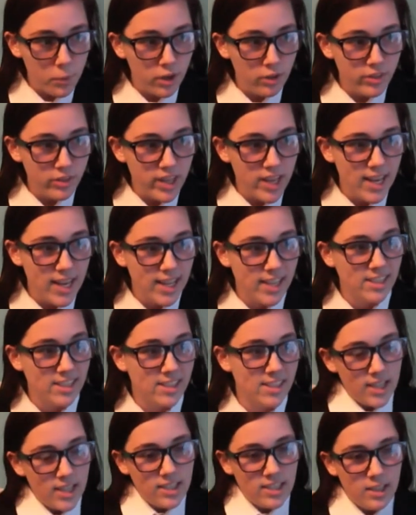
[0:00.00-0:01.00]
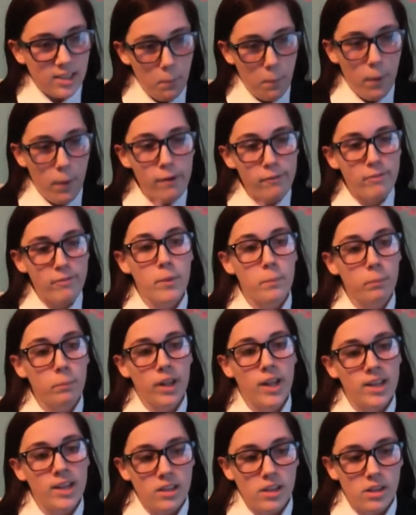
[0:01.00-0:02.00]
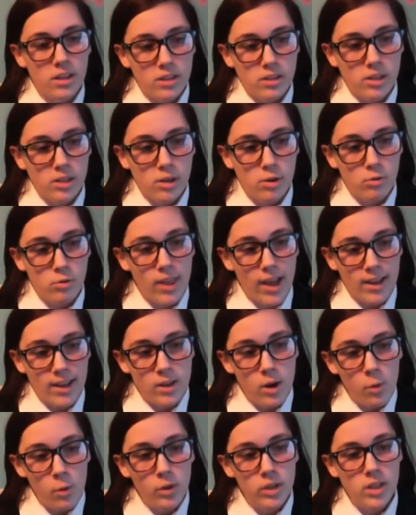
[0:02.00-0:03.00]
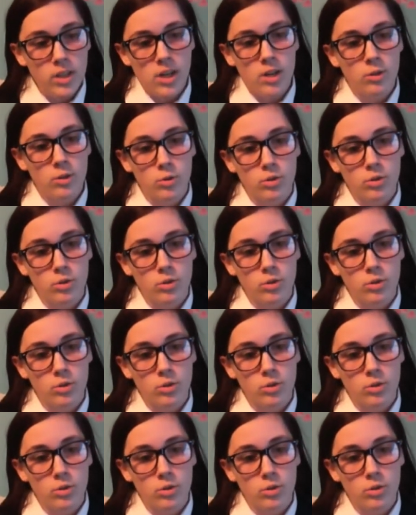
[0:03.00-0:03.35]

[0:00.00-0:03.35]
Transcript: movie, it's the perfect blend of the two that no one